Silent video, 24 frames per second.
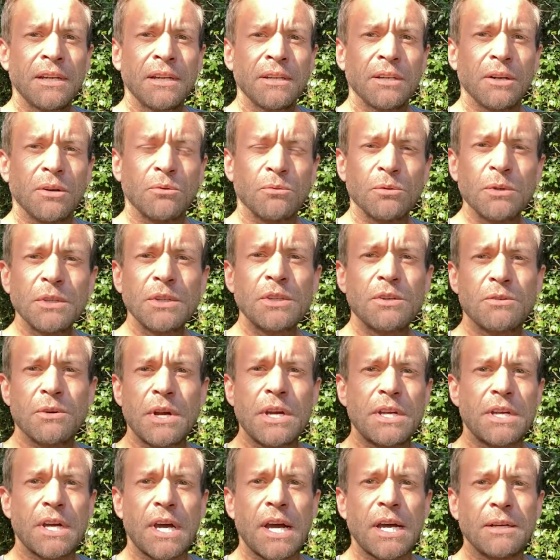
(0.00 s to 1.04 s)
a really
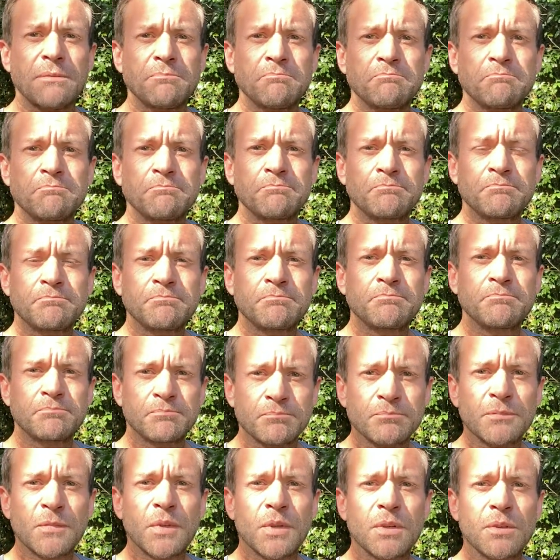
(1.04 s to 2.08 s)
great guy,
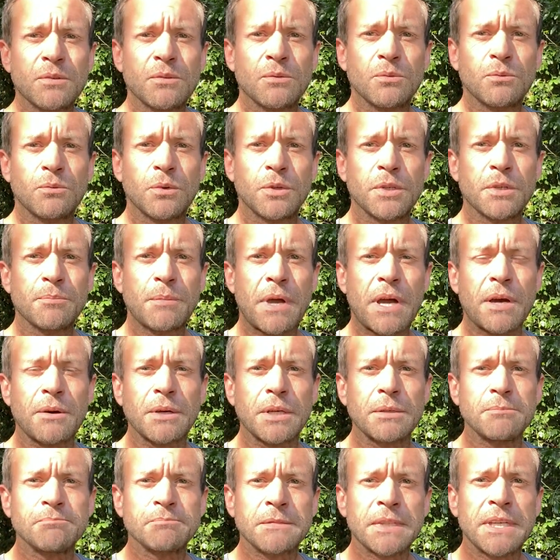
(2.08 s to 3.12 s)
William Howie.
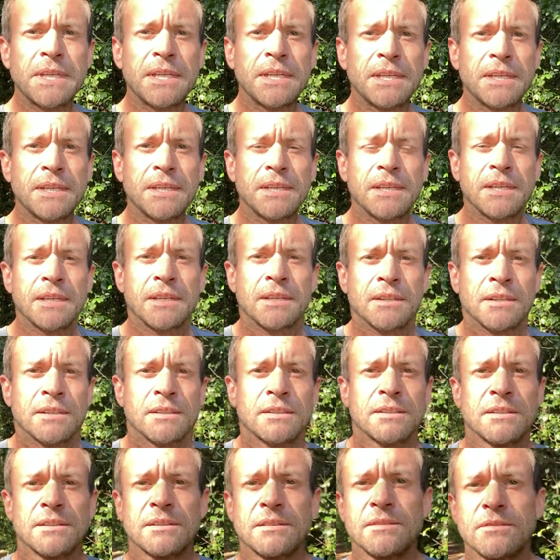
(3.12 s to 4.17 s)

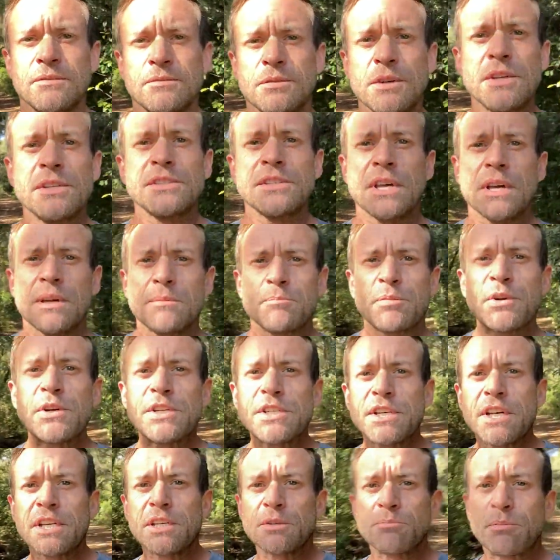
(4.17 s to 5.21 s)
Friends, I
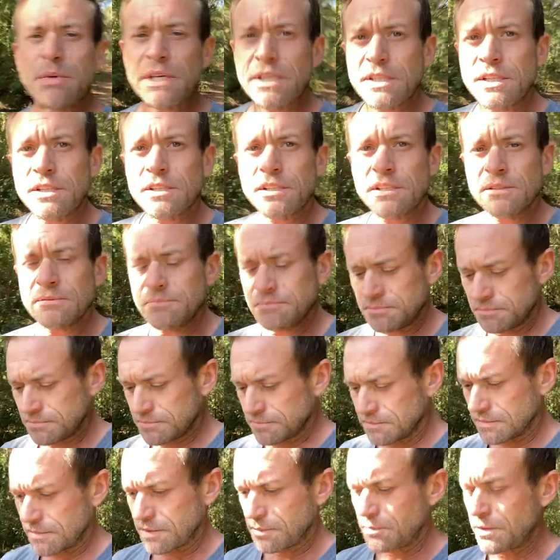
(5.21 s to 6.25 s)
appreciate you being here.
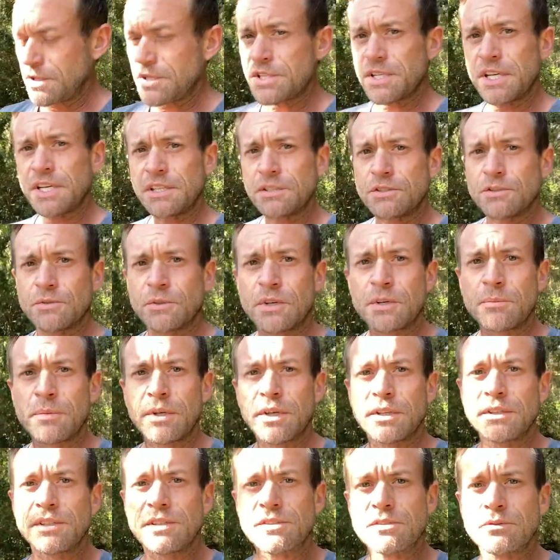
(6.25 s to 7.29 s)
Appreciate you joining me
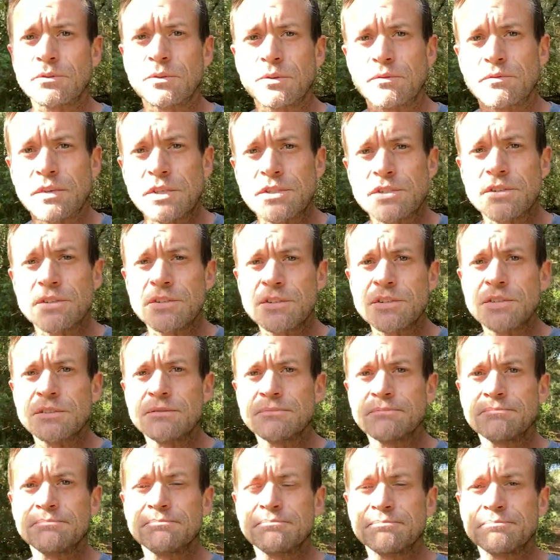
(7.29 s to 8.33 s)
on these little adventures.
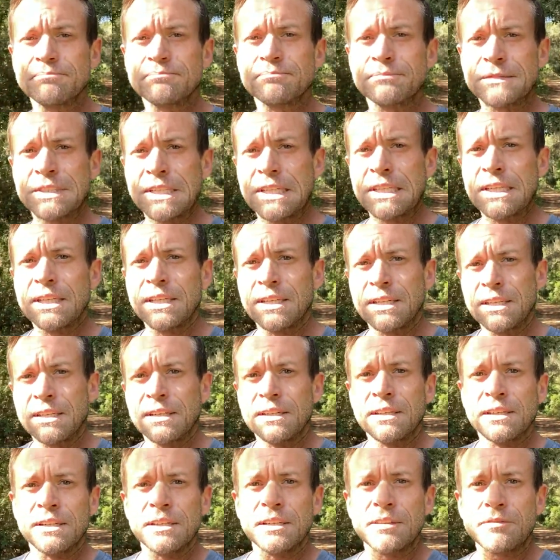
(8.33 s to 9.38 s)

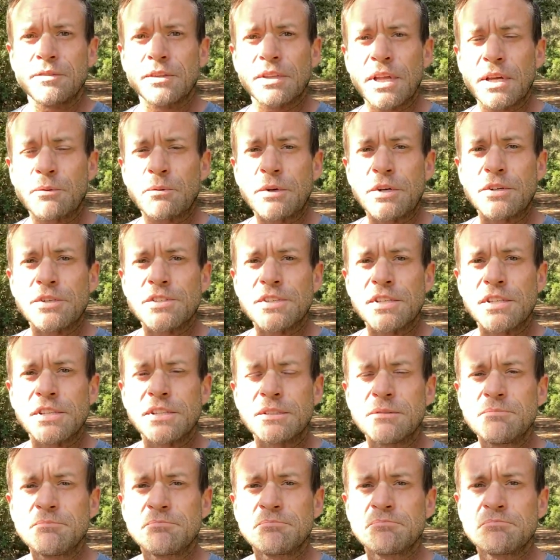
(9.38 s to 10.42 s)
If you like what you're
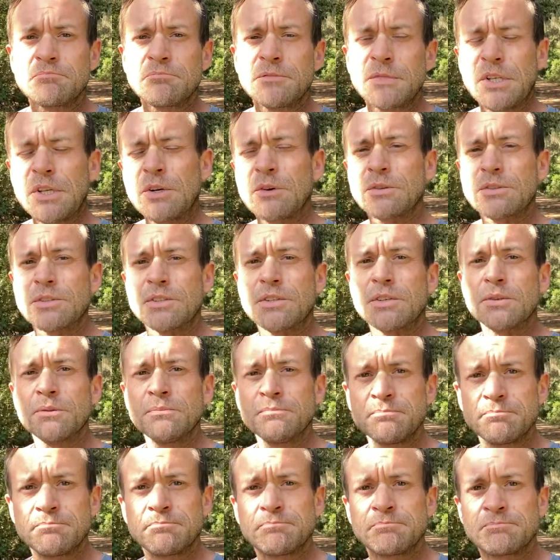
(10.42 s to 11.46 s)
seeing, you know what to do.
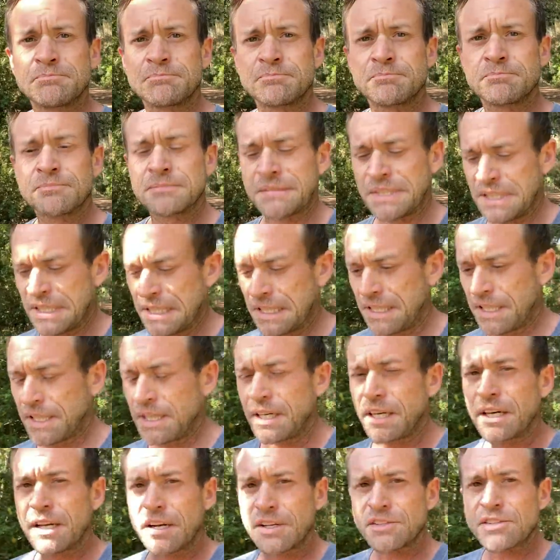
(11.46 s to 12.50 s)

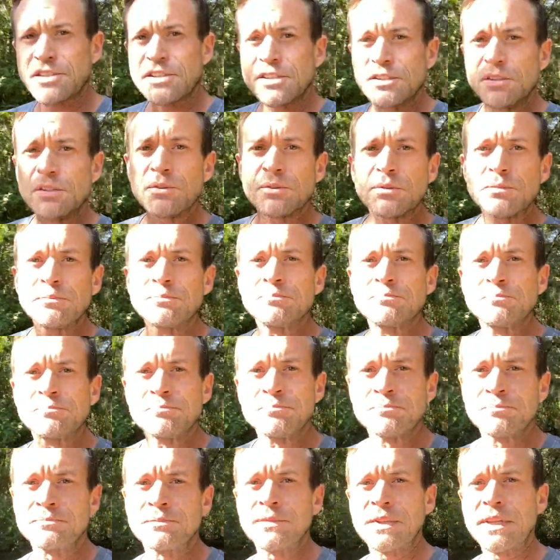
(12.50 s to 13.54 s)
And I'll see you
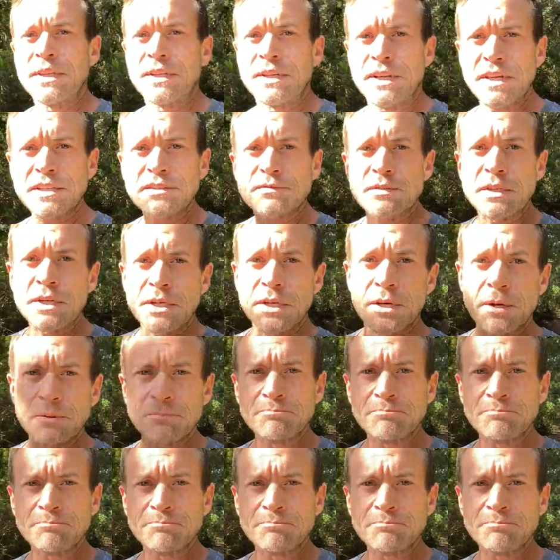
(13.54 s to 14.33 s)
in the next video.